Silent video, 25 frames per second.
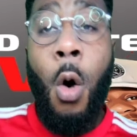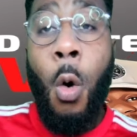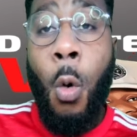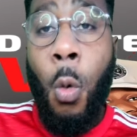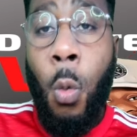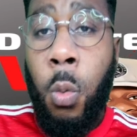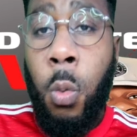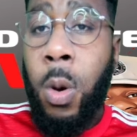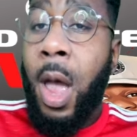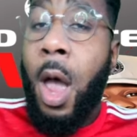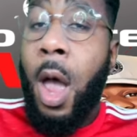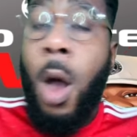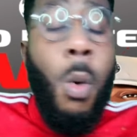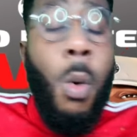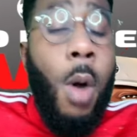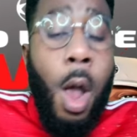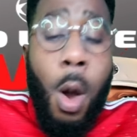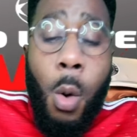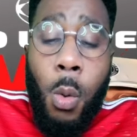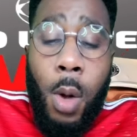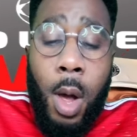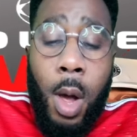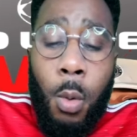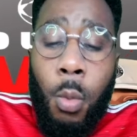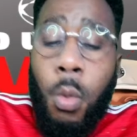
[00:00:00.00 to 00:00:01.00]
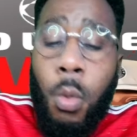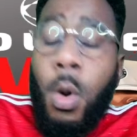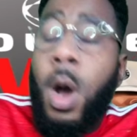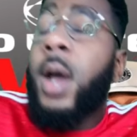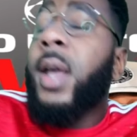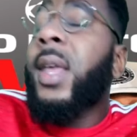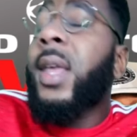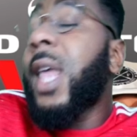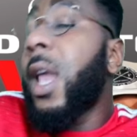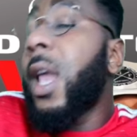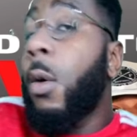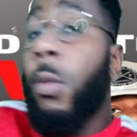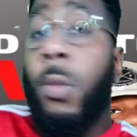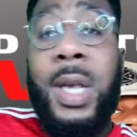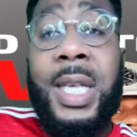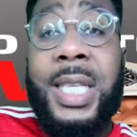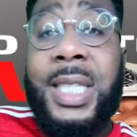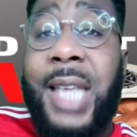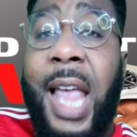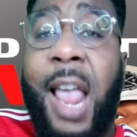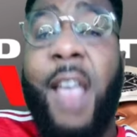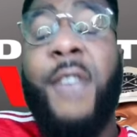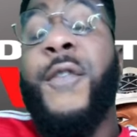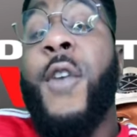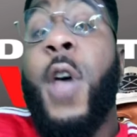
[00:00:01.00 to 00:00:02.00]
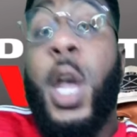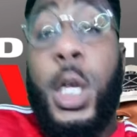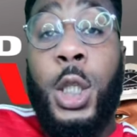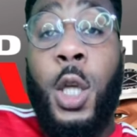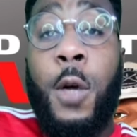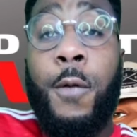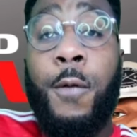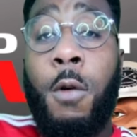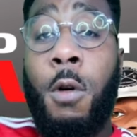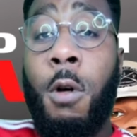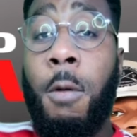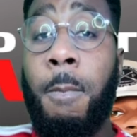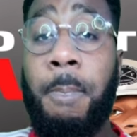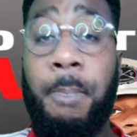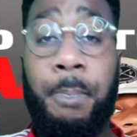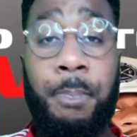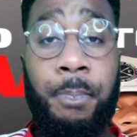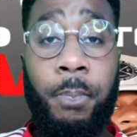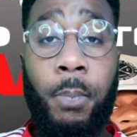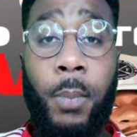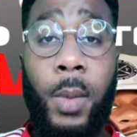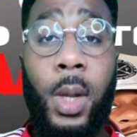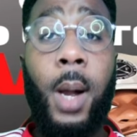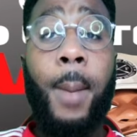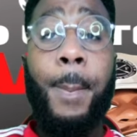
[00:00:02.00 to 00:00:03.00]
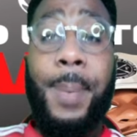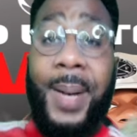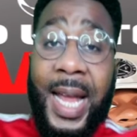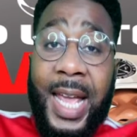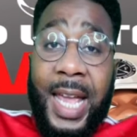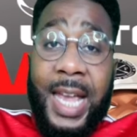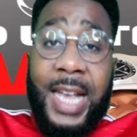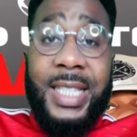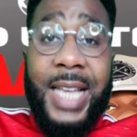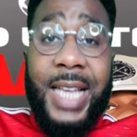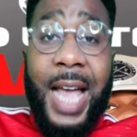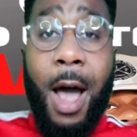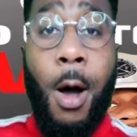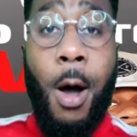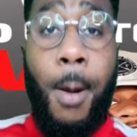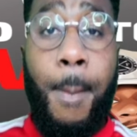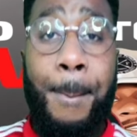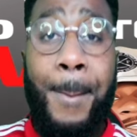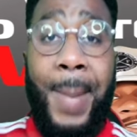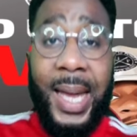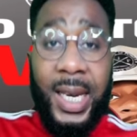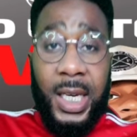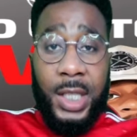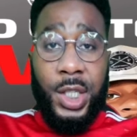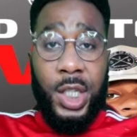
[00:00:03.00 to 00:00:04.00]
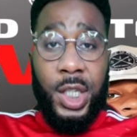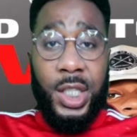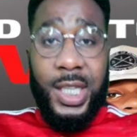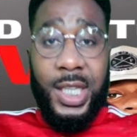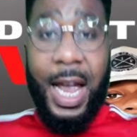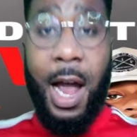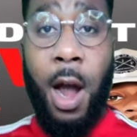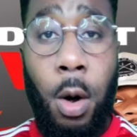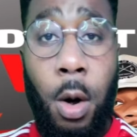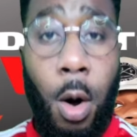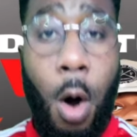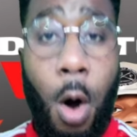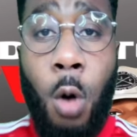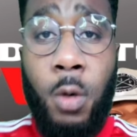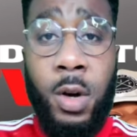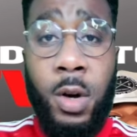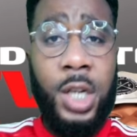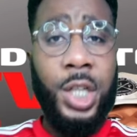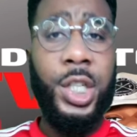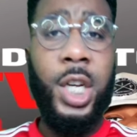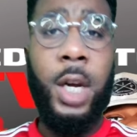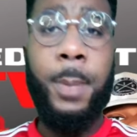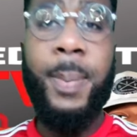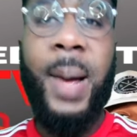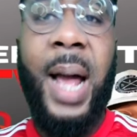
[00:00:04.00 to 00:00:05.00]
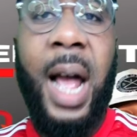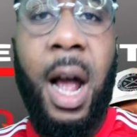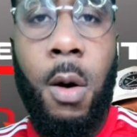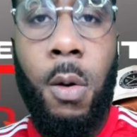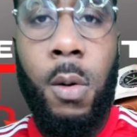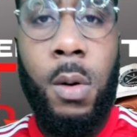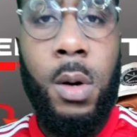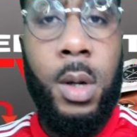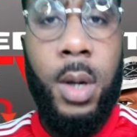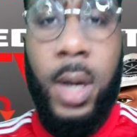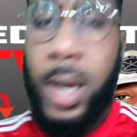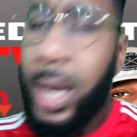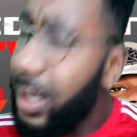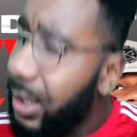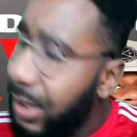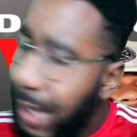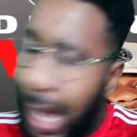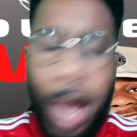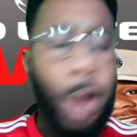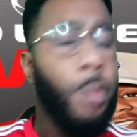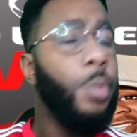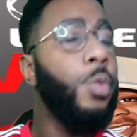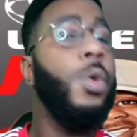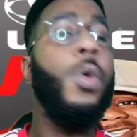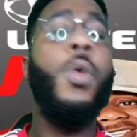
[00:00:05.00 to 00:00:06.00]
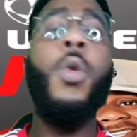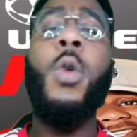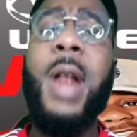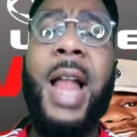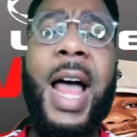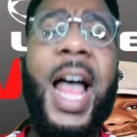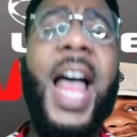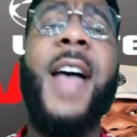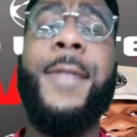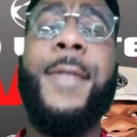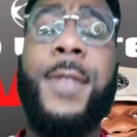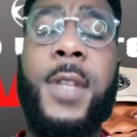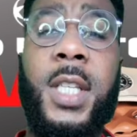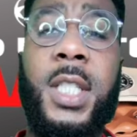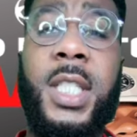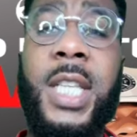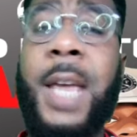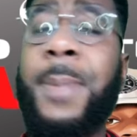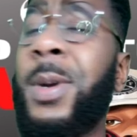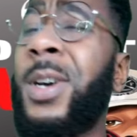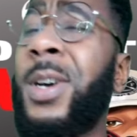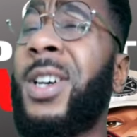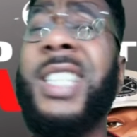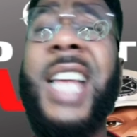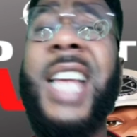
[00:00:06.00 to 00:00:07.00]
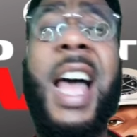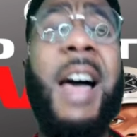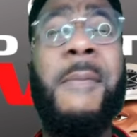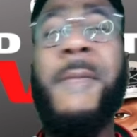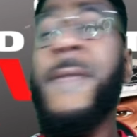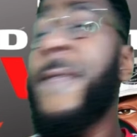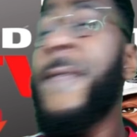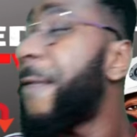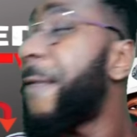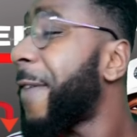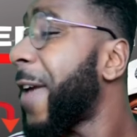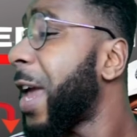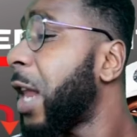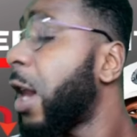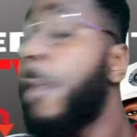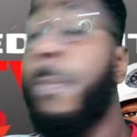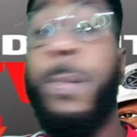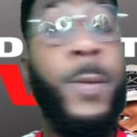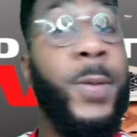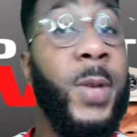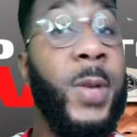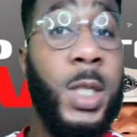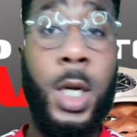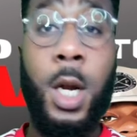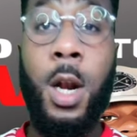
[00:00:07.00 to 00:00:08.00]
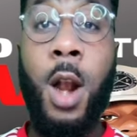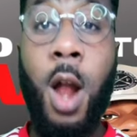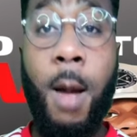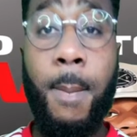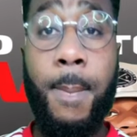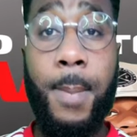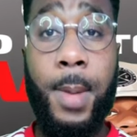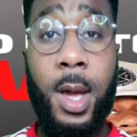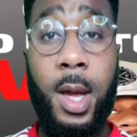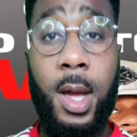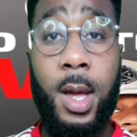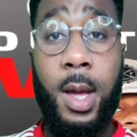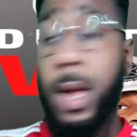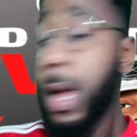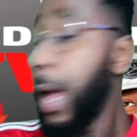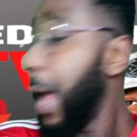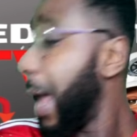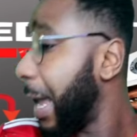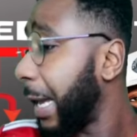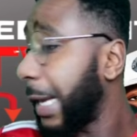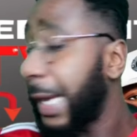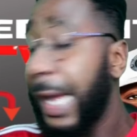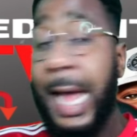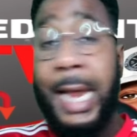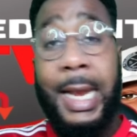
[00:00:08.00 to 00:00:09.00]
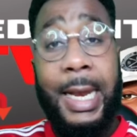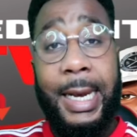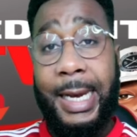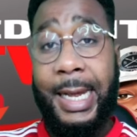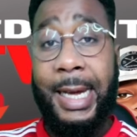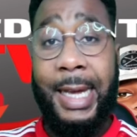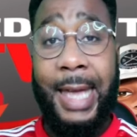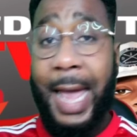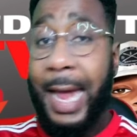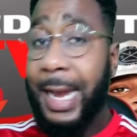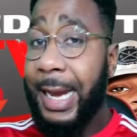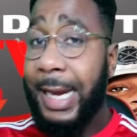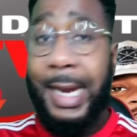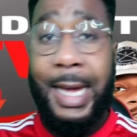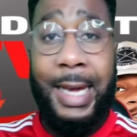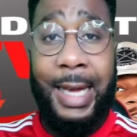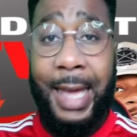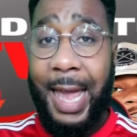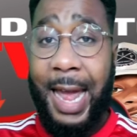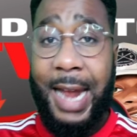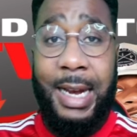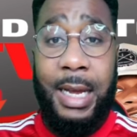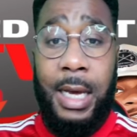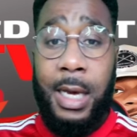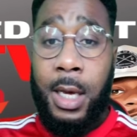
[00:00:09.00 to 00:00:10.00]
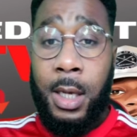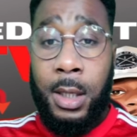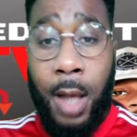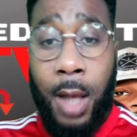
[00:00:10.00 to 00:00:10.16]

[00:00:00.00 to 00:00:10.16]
Well, what can we say? First of all, players out, managers out, ownership out. It's all I have to say because I'm fed up of this club. Again and again and again.